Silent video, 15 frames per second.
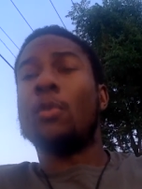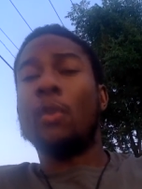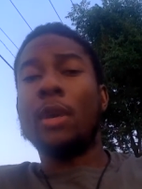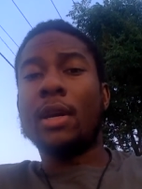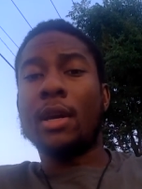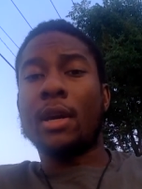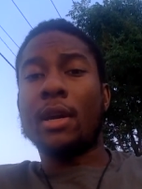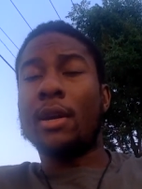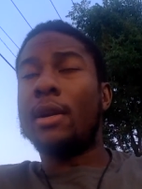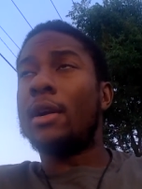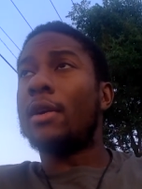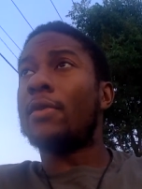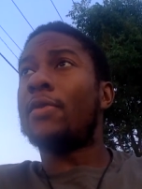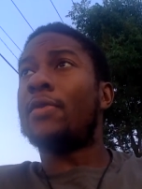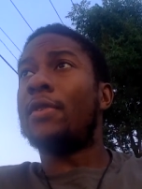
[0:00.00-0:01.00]
we can
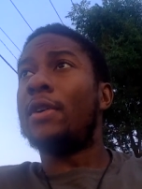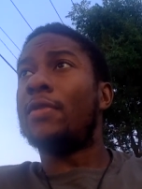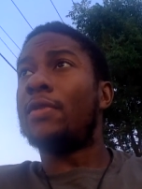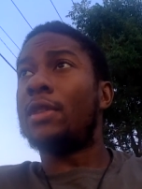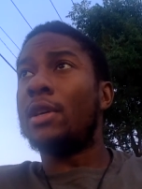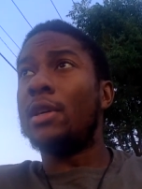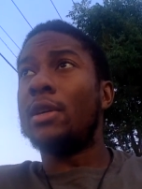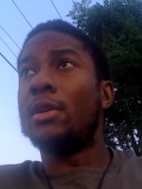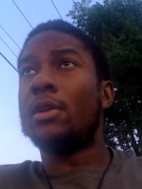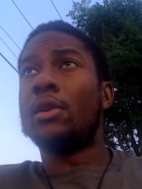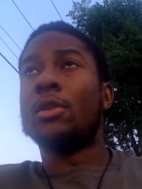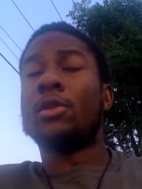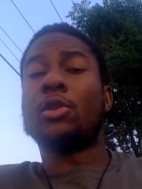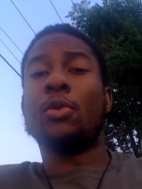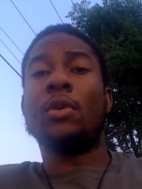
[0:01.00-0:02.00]
clear 50
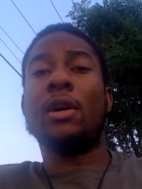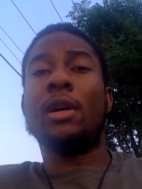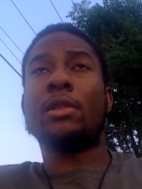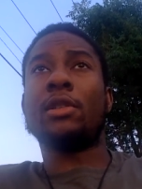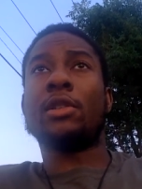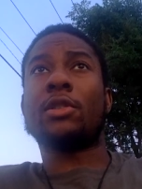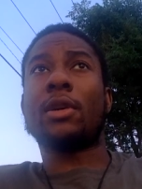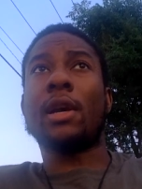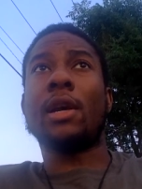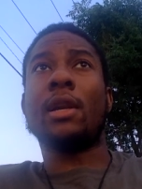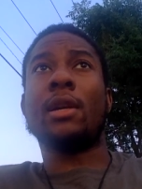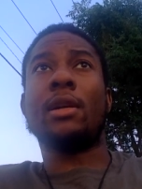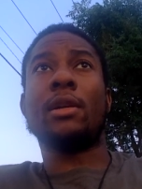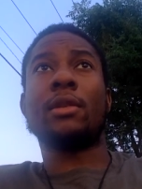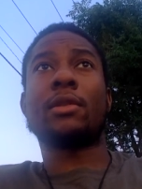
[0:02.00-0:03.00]
to 100
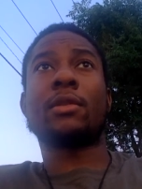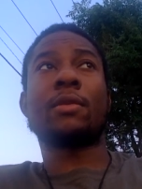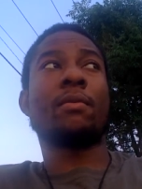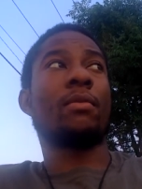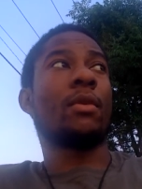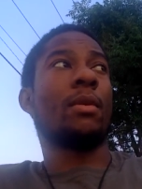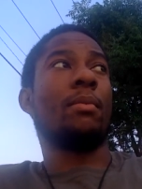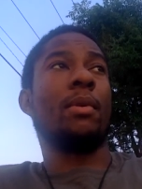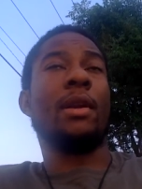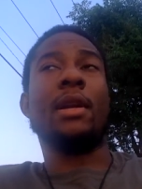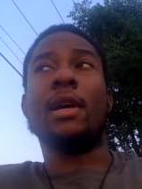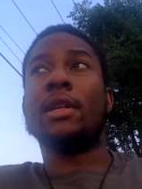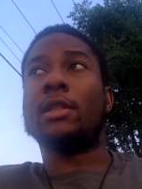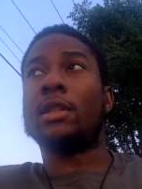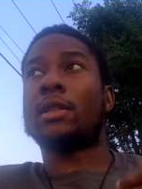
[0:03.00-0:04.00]
trailers. But
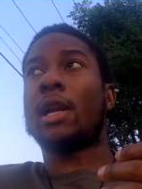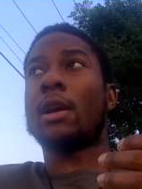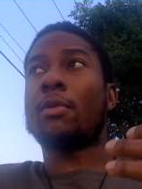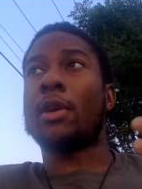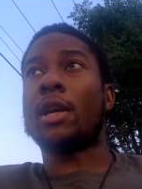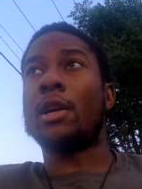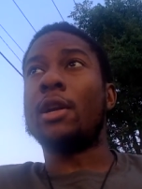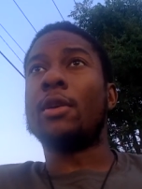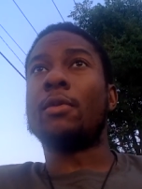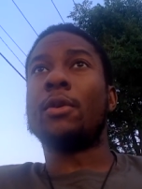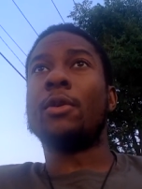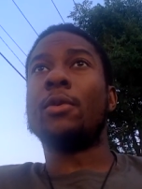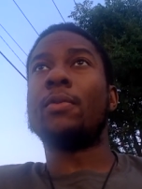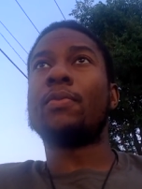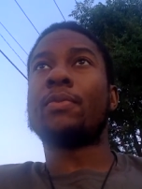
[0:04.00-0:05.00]
then just like we clear
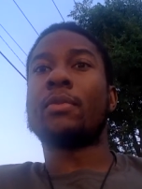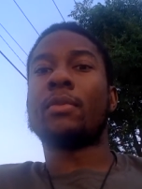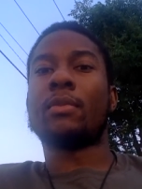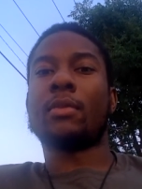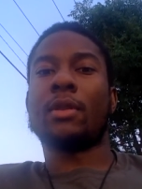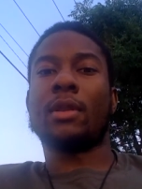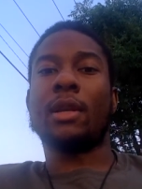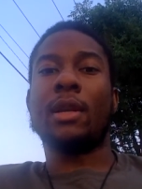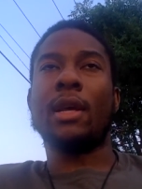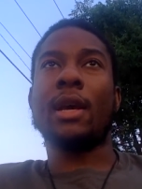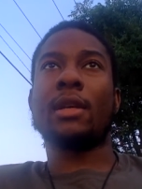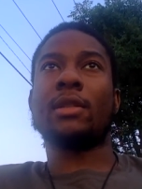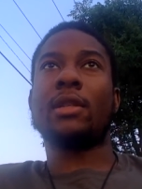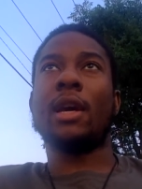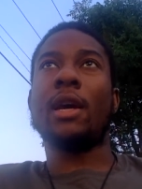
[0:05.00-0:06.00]
them, the
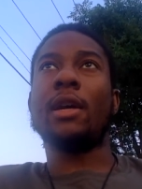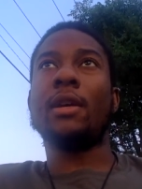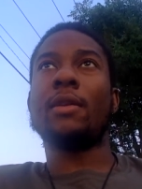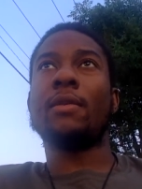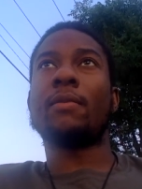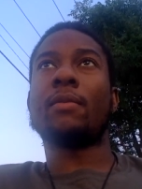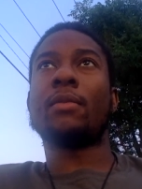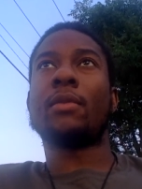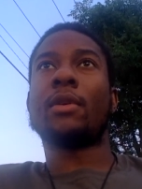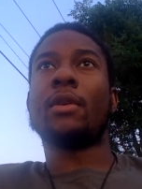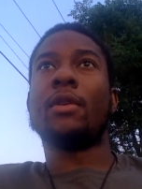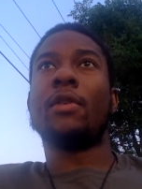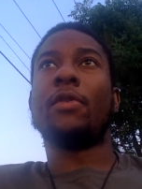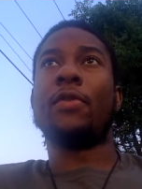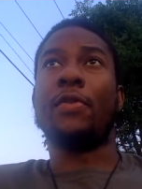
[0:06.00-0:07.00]
next day,
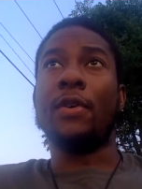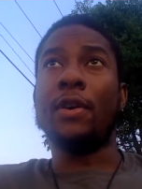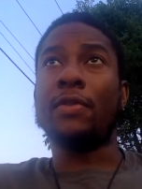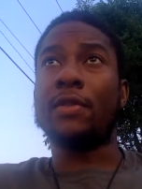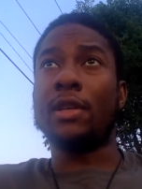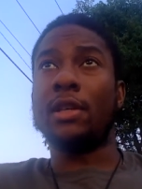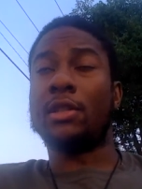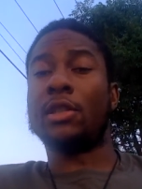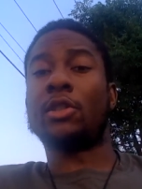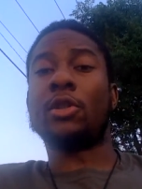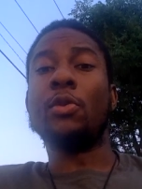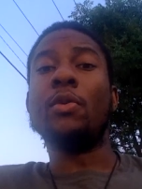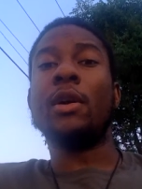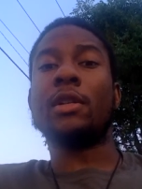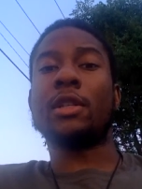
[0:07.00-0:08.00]
50 to
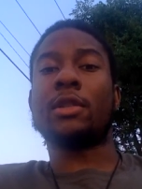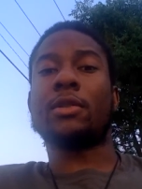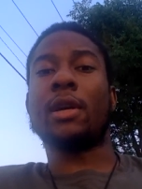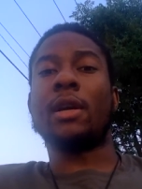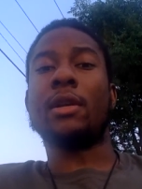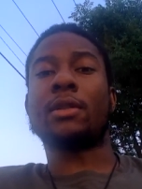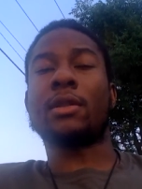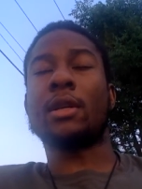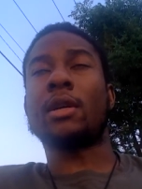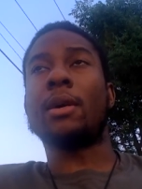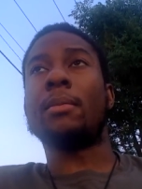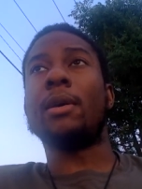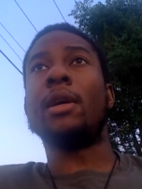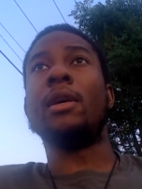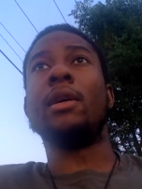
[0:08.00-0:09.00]
200 trailers could
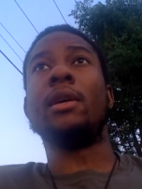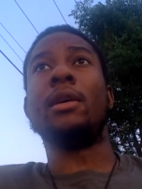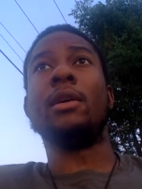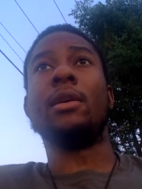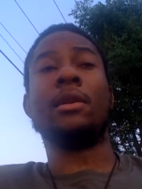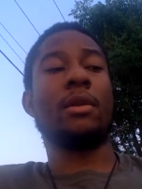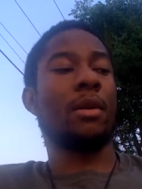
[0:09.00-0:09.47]
come in.